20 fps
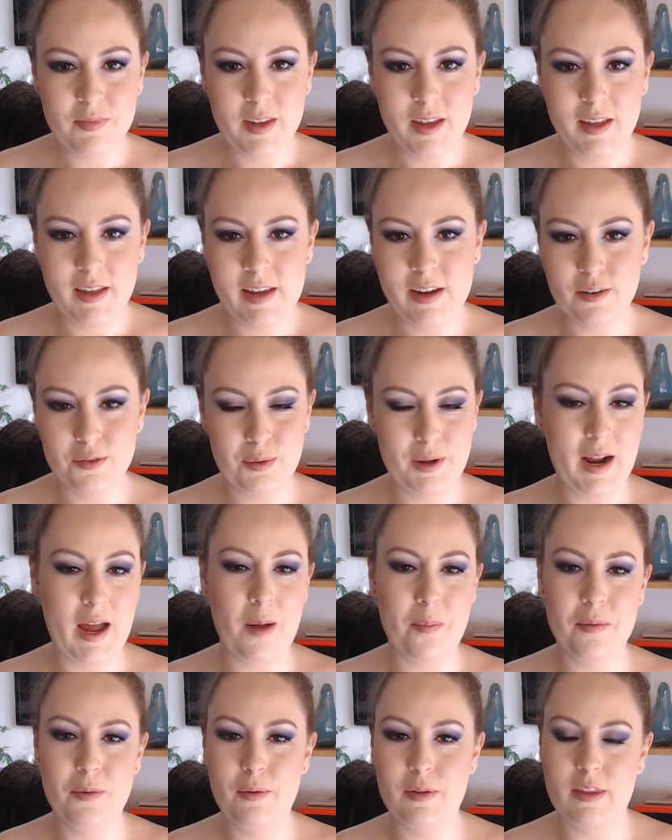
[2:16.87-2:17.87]
here's what
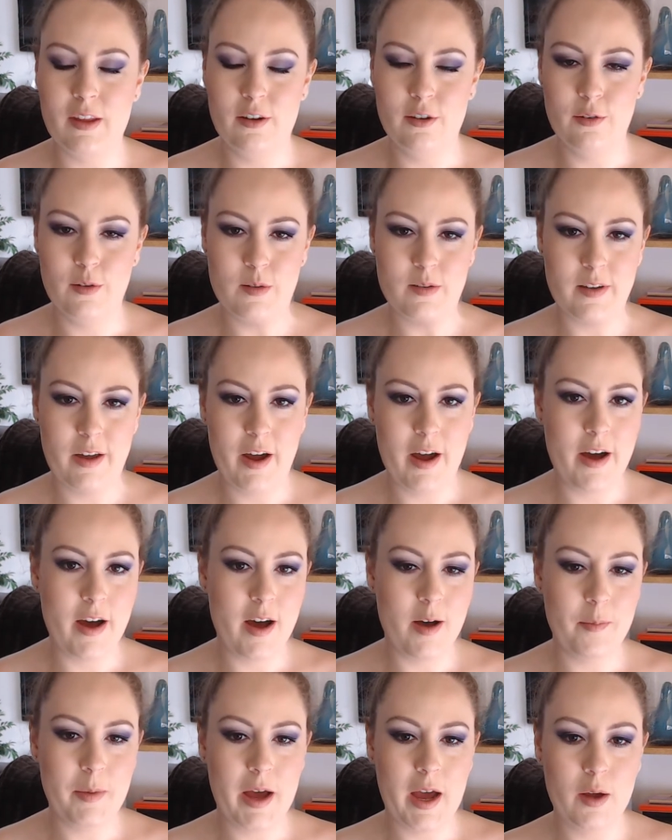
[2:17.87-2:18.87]
happened with those.
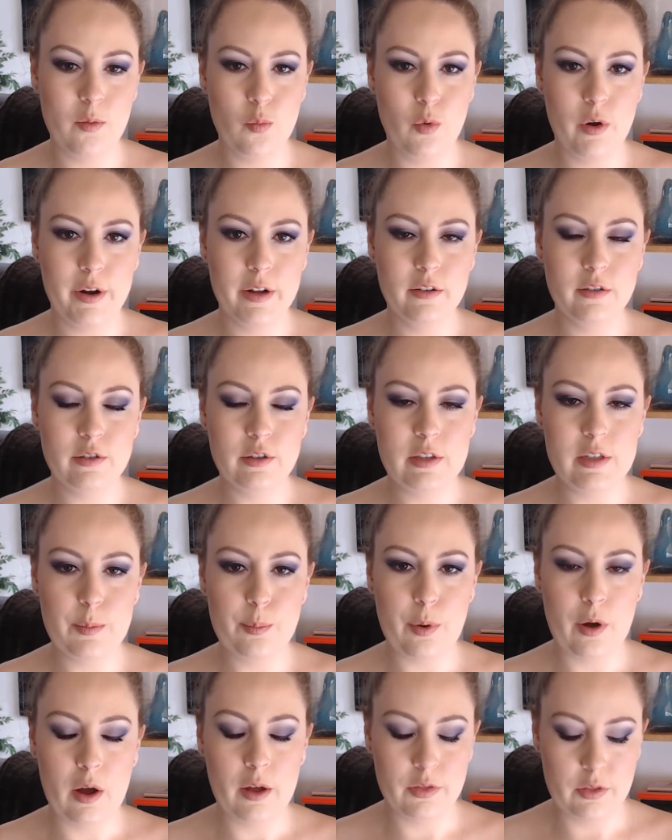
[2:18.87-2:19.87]
I wanted to
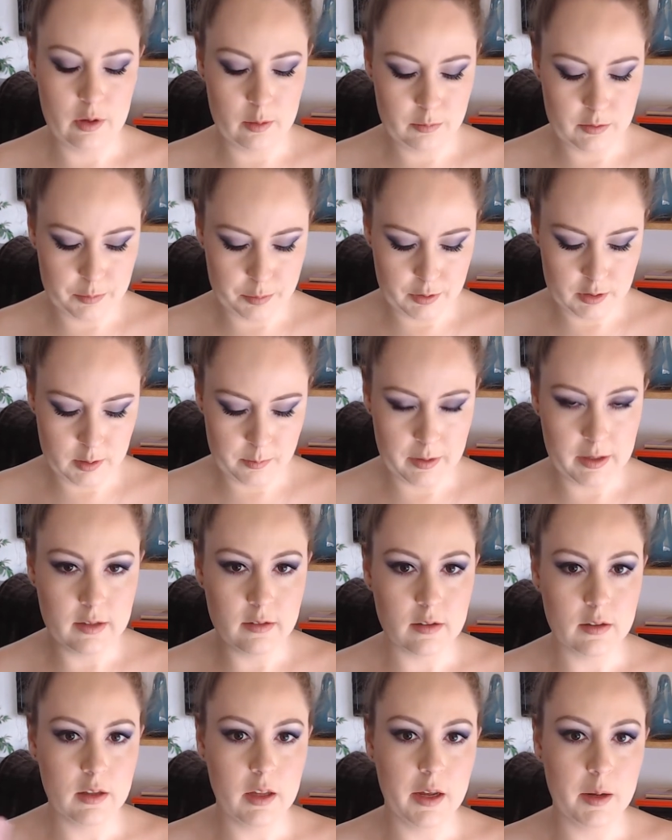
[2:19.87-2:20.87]
depot them to put them
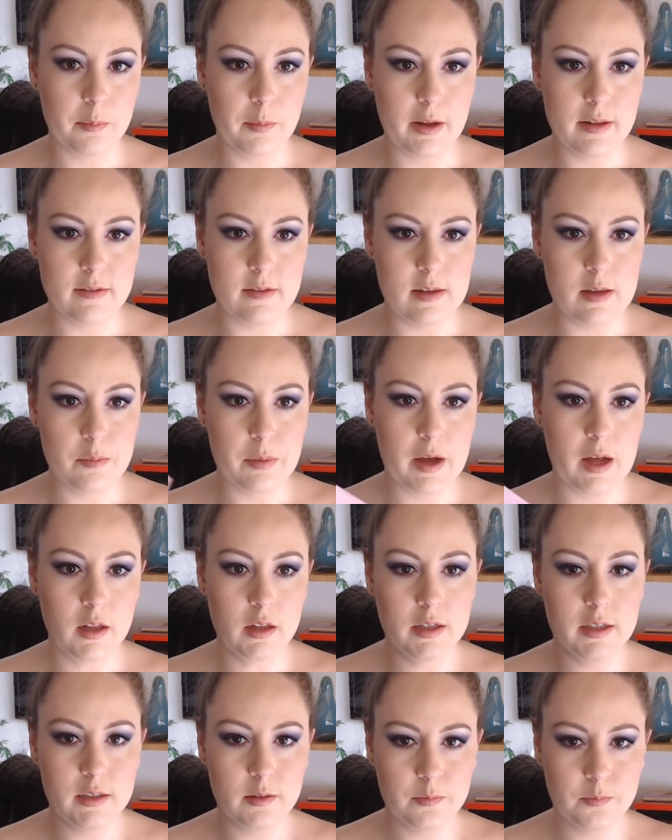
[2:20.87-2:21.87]
into like my Z
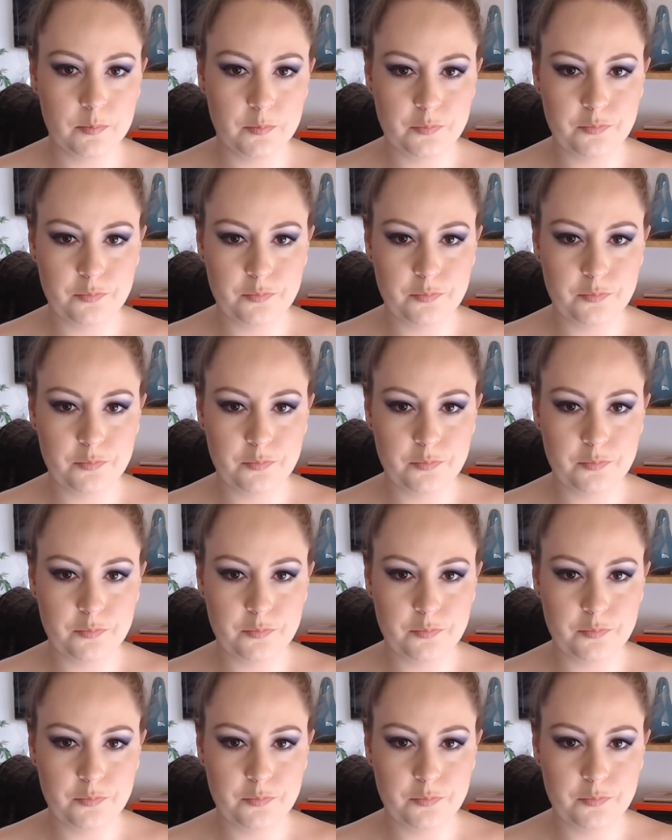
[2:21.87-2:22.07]
palette,